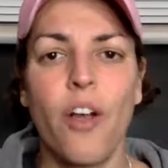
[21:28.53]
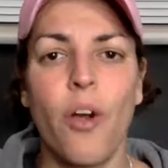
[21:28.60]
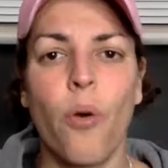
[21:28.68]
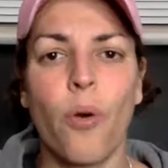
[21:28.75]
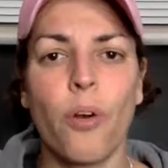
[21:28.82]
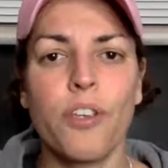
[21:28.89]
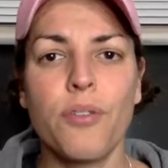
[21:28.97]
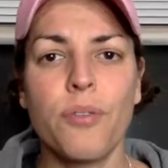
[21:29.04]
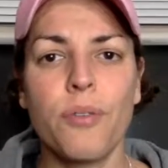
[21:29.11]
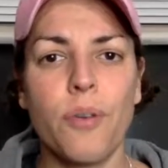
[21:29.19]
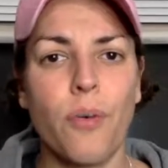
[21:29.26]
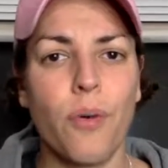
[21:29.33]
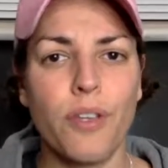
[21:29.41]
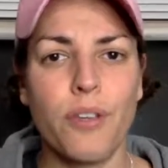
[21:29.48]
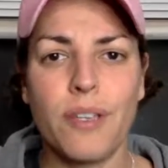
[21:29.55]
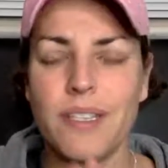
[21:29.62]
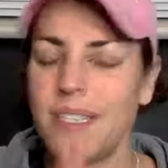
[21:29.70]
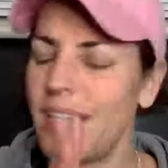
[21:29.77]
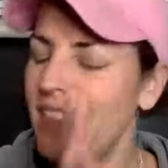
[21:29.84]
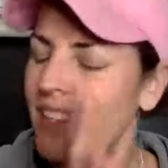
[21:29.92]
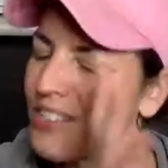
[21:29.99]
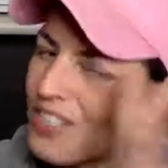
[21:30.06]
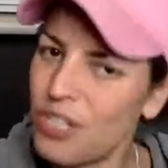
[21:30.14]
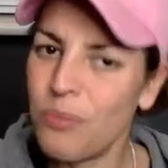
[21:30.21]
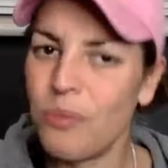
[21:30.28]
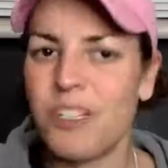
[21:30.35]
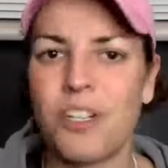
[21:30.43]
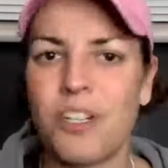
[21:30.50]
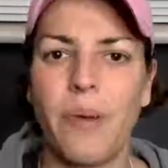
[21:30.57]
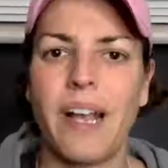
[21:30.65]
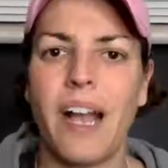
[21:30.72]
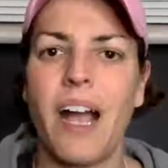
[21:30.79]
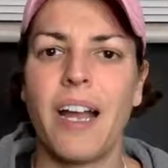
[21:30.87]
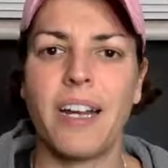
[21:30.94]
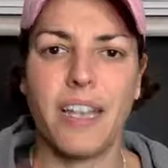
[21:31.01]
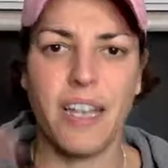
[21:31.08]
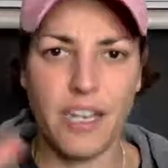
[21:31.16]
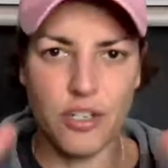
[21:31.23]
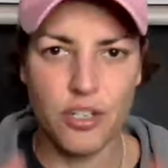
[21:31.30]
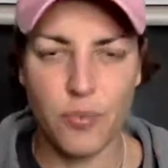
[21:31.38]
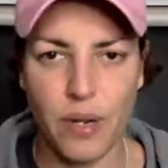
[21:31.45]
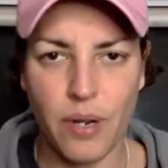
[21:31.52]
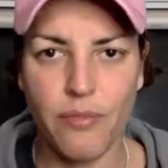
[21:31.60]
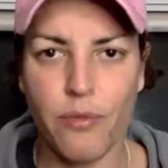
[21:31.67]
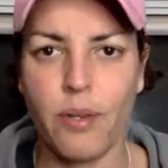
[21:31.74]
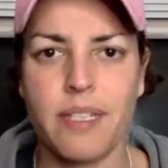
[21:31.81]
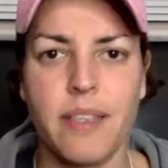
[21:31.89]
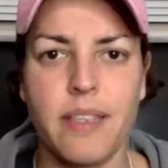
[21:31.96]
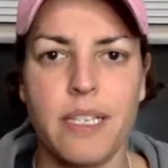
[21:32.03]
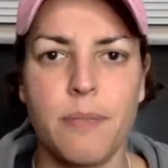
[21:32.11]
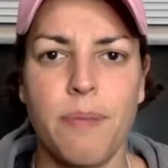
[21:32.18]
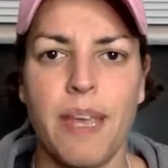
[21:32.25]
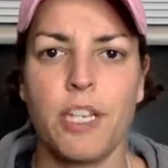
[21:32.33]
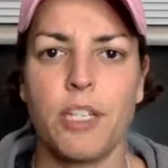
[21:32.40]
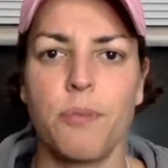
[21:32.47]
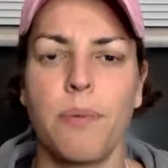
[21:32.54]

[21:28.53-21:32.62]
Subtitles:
or you can say there's too much going on and you just want to focus on this page.